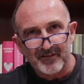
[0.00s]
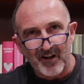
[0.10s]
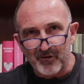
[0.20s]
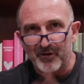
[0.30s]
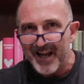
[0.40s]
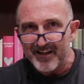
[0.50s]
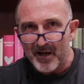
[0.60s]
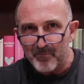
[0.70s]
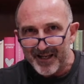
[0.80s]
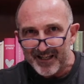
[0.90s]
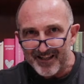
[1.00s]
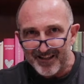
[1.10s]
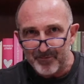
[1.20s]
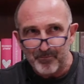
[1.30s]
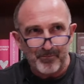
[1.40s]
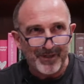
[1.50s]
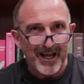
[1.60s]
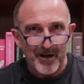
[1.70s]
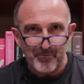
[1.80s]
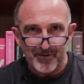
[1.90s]
I could end up making this
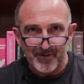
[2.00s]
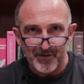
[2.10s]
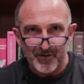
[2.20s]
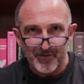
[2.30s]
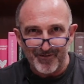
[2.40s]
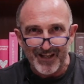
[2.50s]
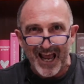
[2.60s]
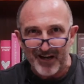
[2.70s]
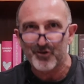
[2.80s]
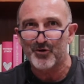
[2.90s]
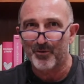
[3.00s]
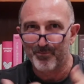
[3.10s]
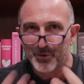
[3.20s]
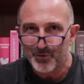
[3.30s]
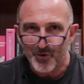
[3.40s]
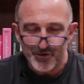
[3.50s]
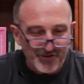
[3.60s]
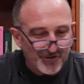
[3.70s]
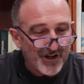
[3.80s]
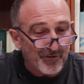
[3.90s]
become the actual book launch
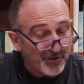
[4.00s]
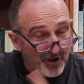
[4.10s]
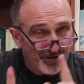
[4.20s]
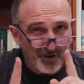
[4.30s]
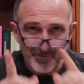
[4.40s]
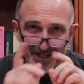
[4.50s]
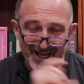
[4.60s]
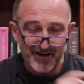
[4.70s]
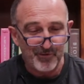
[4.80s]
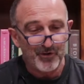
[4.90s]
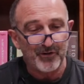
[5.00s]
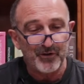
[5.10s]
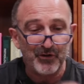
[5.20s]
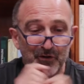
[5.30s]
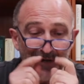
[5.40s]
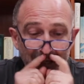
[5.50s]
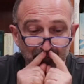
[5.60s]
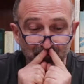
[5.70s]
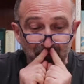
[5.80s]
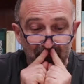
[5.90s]
itself, so I've got to be careful not to do that.
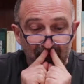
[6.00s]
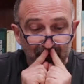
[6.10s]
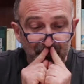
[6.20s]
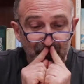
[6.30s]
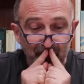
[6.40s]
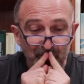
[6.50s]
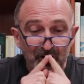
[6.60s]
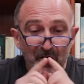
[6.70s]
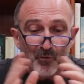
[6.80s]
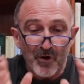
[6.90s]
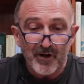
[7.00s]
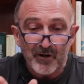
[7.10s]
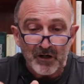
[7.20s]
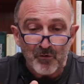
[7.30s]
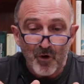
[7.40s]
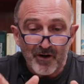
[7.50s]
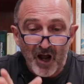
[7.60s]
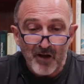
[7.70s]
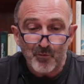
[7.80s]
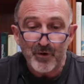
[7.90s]
So what
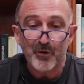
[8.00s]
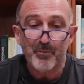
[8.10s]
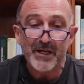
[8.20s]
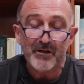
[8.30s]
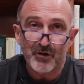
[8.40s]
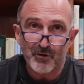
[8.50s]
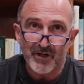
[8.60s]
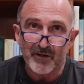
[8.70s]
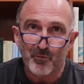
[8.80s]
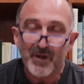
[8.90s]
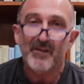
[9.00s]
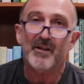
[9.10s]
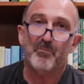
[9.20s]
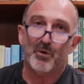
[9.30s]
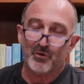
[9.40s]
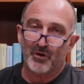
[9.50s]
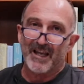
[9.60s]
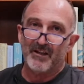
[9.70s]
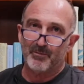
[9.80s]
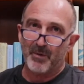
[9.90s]
I will be doing when the book
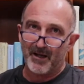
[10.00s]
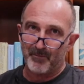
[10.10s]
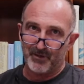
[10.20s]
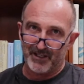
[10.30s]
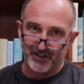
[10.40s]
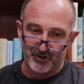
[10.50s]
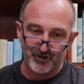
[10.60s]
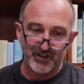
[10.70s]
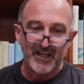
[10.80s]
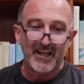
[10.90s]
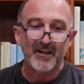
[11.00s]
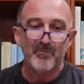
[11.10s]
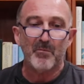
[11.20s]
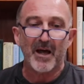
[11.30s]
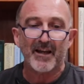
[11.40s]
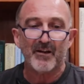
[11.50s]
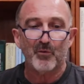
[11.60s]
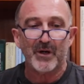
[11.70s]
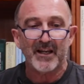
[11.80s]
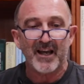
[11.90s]
is published in May,
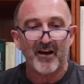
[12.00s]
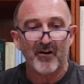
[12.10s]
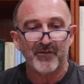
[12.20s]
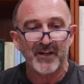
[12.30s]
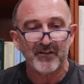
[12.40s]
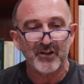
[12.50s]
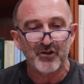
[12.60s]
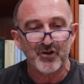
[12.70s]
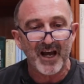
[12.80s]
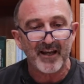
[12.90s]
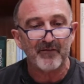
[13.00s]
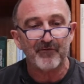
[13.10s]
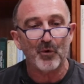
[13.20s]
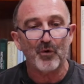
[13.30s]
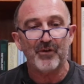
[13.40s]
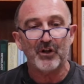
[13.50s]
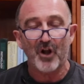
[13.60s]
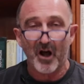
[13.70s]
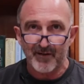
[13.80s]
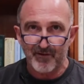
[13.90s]
I think the date for the
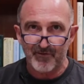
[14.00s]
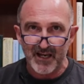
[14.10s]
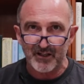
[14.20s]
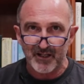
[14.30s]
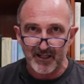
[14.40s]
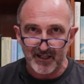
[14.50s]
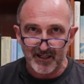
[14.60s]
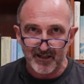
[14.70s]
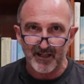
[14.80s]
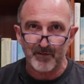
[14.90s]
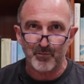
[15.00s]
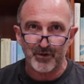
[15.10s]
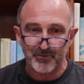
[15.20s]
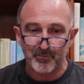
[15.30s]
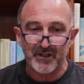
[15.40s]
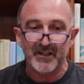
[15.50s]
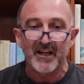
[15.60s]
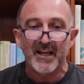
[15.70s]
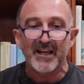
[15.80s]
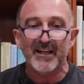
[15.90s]
live event here in Brisbane
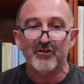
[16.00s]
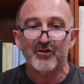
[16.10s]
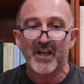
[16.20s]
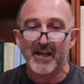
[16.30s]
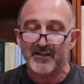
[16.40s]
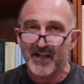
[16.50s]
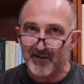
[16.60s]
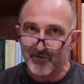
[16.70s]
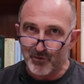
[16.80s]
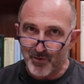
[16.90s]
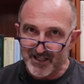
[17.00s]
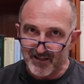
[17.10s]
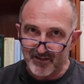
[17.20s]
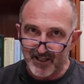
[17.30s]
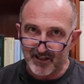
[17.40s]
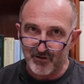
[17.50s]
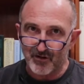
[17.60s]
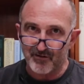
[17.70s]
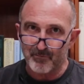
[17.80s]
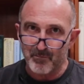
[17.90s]
is Saturday the 22nd
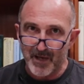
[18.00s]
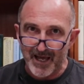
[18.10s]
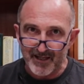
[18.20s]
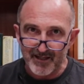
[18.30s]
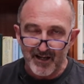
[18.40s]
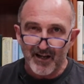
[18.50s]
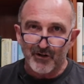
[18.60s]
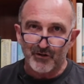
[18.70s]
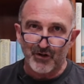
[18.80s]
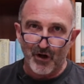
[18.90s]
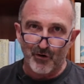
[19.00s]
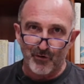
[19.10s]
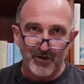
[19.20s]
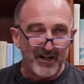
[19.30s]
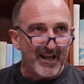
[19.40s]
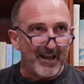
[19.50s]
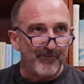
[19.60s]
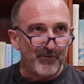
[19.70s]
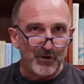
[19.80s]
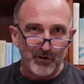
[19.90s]
of May. So
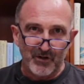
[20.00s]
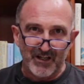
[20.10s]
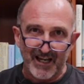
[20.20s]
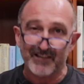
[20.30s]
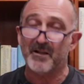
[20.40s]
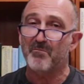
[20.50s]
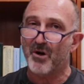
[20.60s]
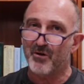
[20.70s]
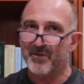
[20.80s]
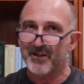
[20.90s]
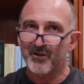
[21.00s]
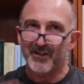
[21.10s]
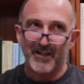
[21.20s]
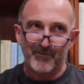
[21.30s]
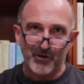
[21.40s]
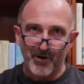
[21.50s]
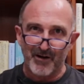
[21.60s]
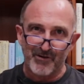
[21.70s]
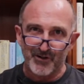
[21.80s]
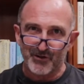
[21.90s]
if you
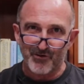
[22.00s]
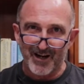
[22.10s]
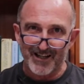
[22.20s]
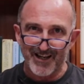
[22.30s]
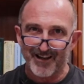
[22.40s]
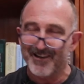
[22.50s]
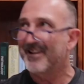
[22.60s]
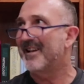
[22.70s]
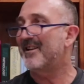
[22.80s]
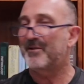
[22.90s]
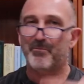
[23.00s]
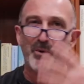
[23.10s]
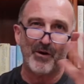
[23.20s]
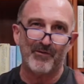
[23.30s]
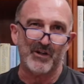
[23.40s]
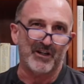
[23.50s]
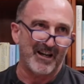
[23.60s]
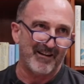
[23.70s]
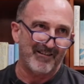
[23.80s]
are in Australia, it's a perfect